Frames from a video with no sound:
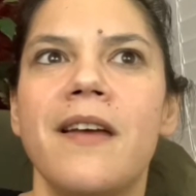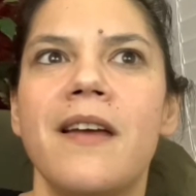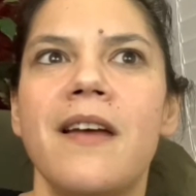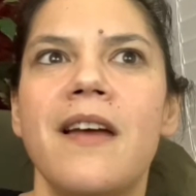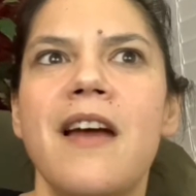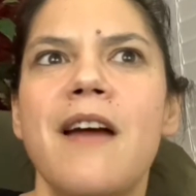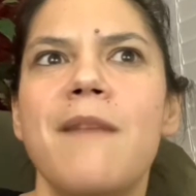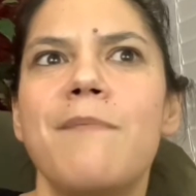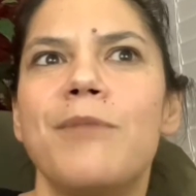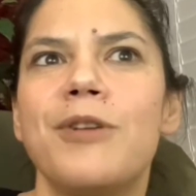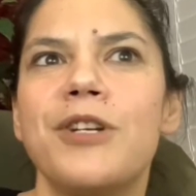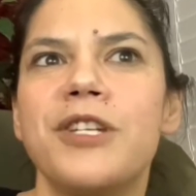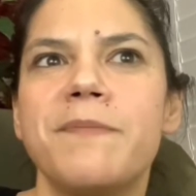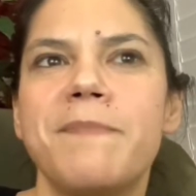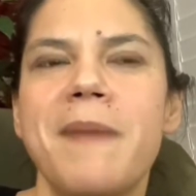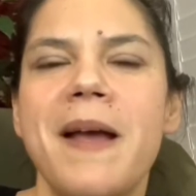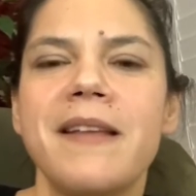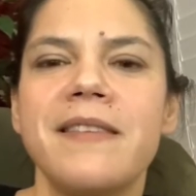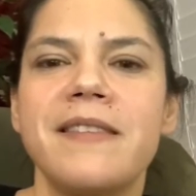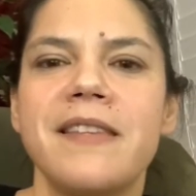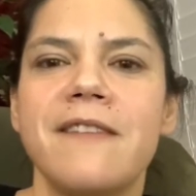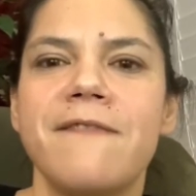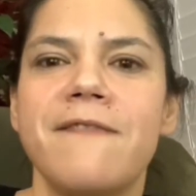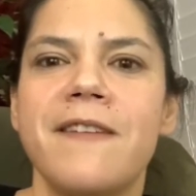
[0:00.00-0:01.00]

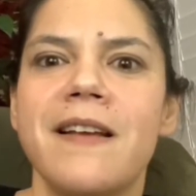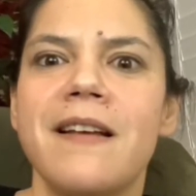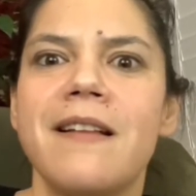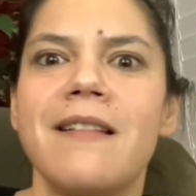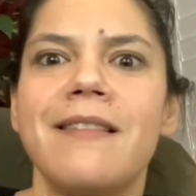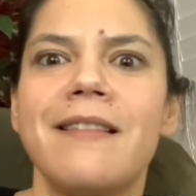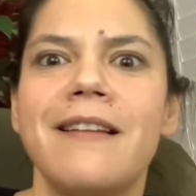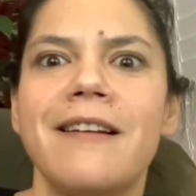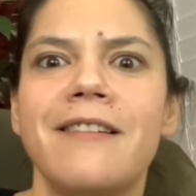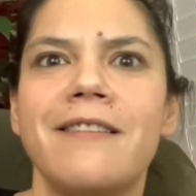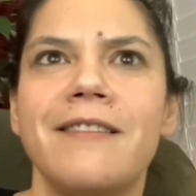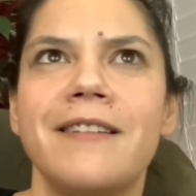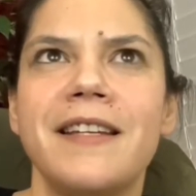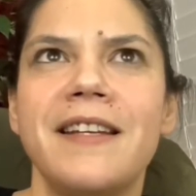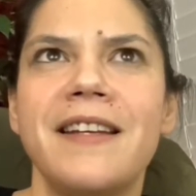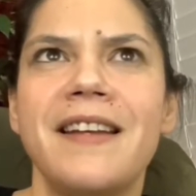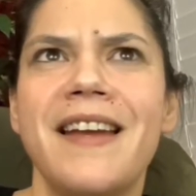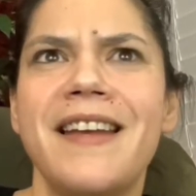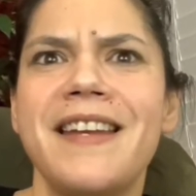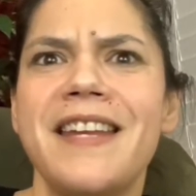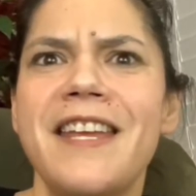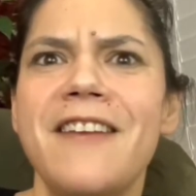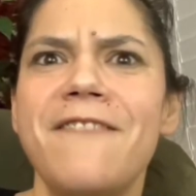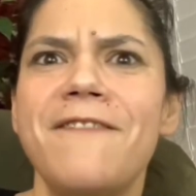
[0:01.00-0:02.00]
perspective and clarity,
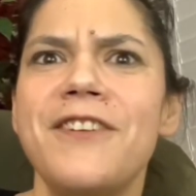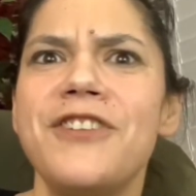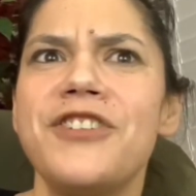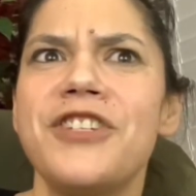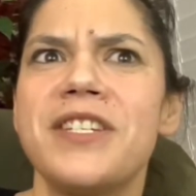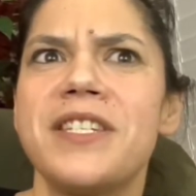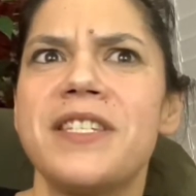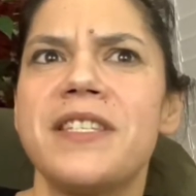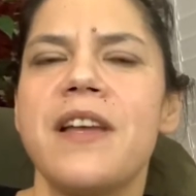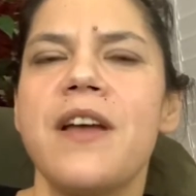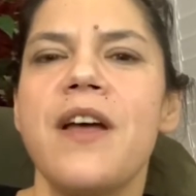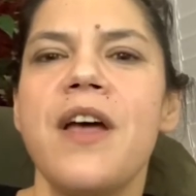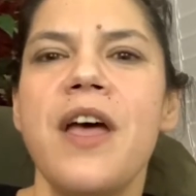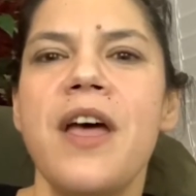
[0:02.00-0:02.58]
and even just